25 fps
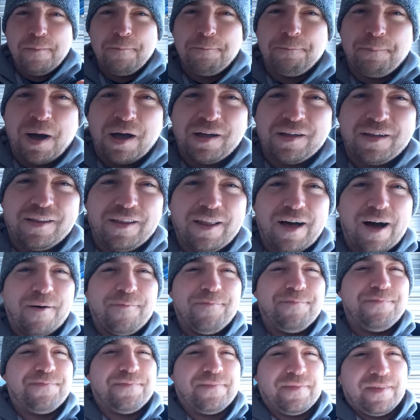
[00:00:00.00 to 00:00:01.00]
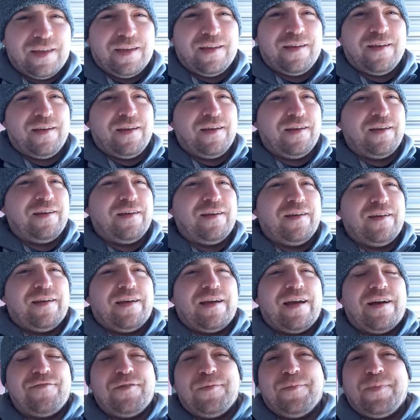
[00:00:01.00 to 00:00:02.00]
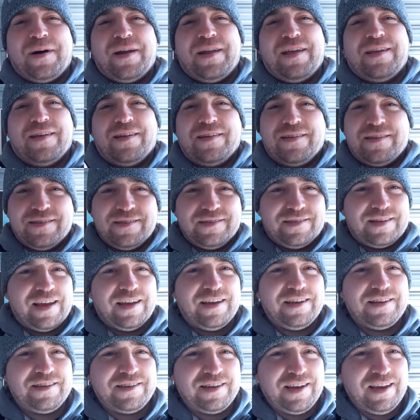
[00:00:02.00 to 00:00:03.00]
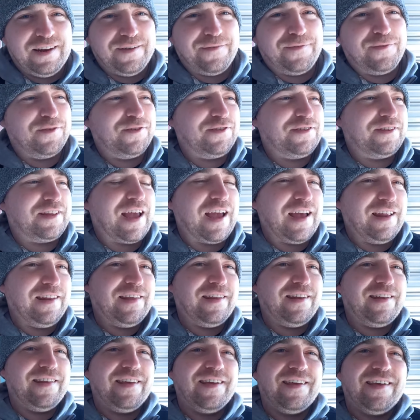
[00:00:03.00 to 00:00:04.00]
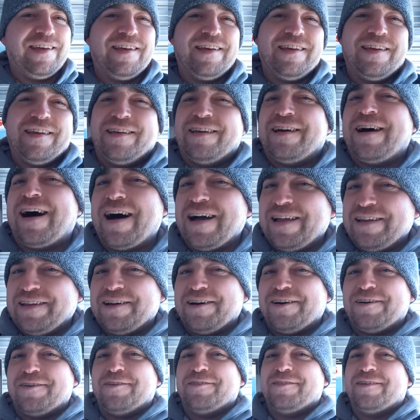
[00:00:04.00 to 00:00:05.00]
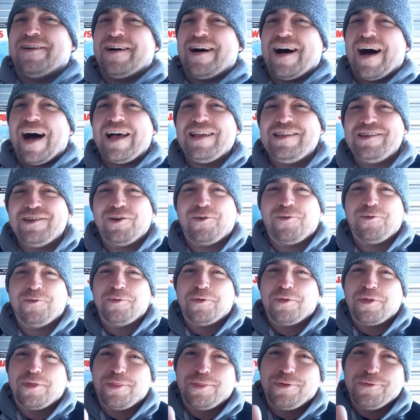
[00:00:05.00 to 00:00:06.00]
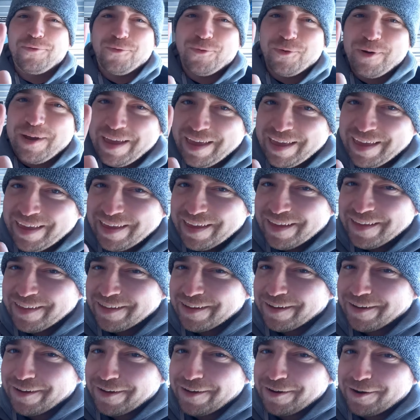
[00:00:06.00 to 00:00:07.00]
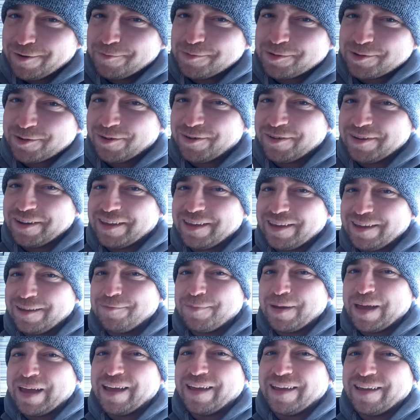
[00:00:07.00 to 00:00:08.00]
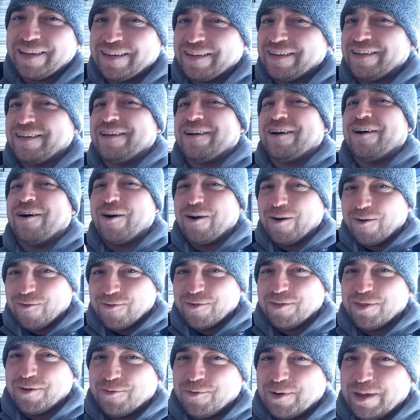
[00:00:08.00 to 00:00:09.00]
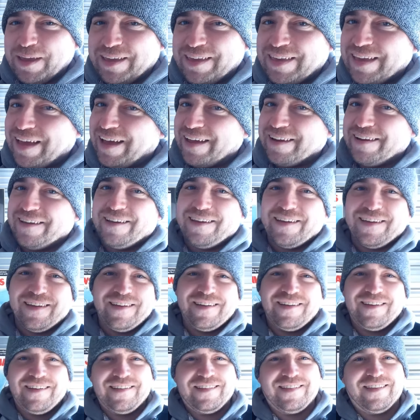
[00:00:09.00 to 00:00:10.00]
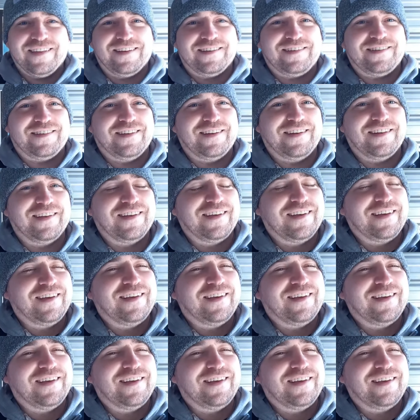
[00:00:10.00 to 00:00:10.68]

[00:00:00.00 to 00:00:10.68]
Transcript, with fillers: Buckle up. Everybody, take a seat if you're standing. I know. I sold 3 items on eBay over the weekend. Listen,